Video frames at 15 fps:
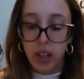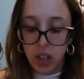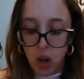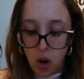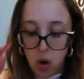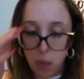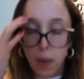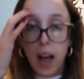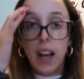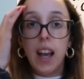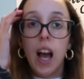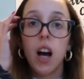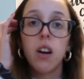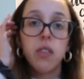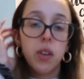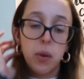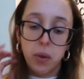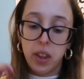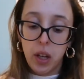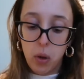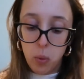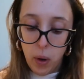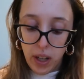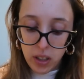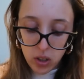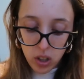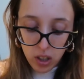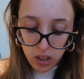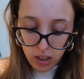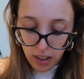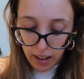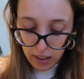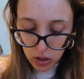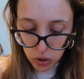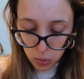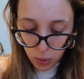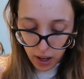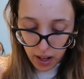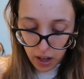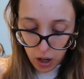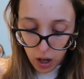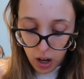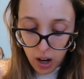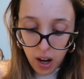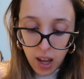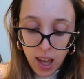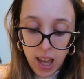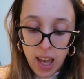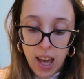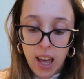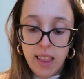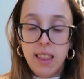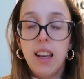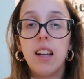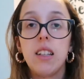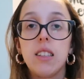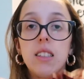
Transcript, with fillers: like an all black outfit with like a white turtleneck sweater and the